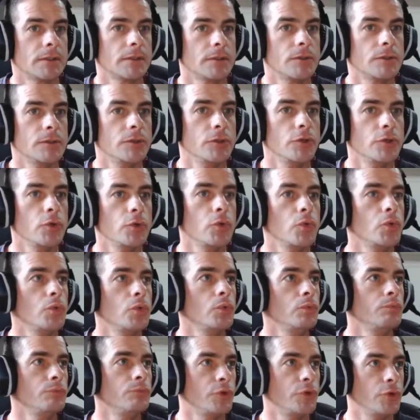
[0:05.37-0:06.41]

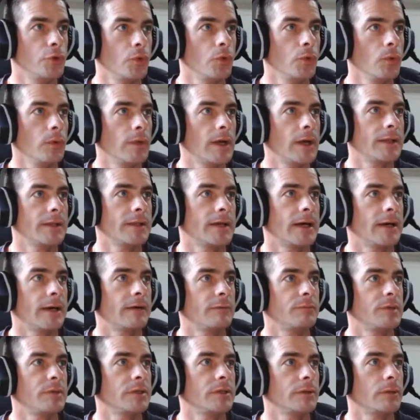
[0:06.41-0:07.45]
new tool that
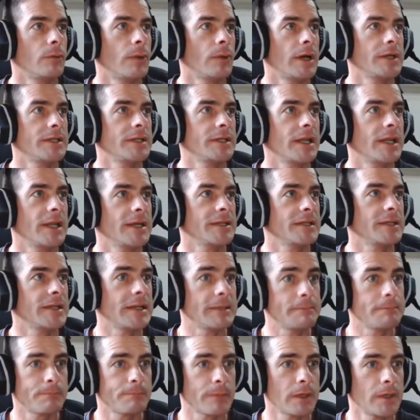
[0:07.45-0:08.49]
I've been writing
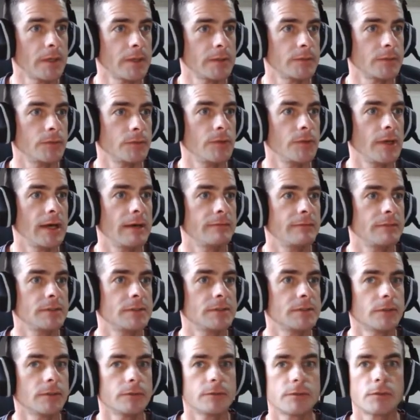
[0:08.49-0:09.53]
lately. So you have
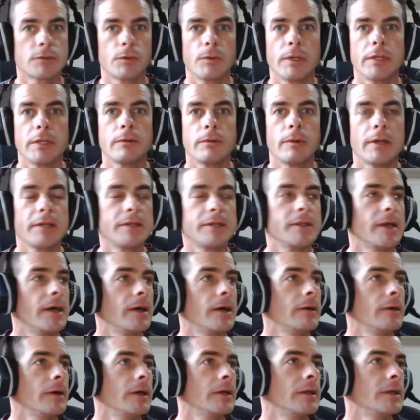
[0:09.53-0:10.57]
this on screen right
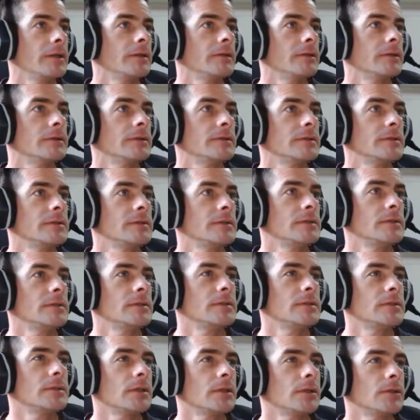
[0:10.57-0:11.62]
now, and this
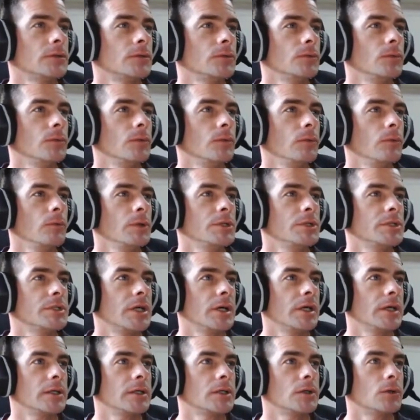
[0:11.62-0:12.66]
is a tool which
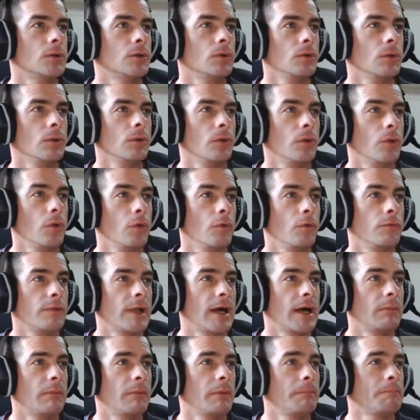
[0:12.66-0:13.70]
I call
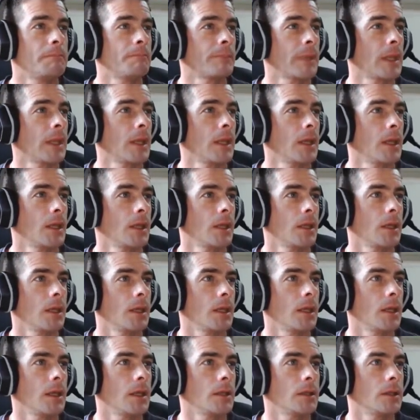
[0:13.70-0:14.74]
NervLab,
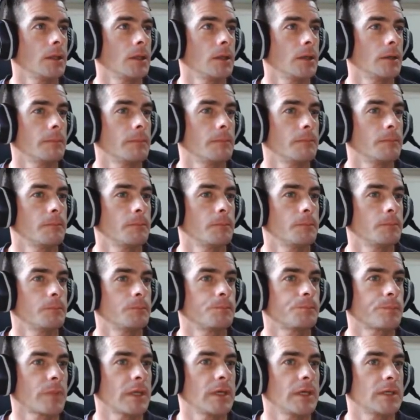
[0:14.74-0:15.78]
and
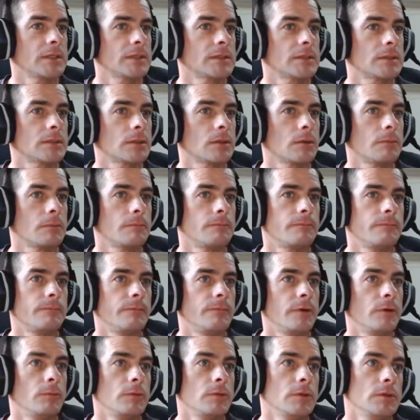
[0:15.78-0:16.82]
it's a
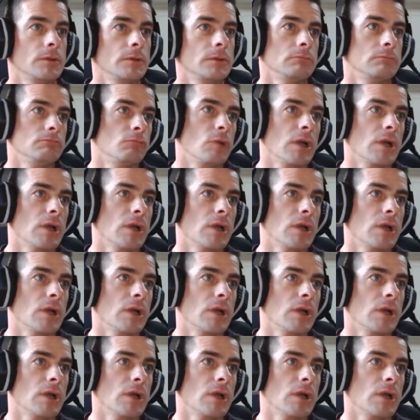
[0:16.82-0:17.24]
very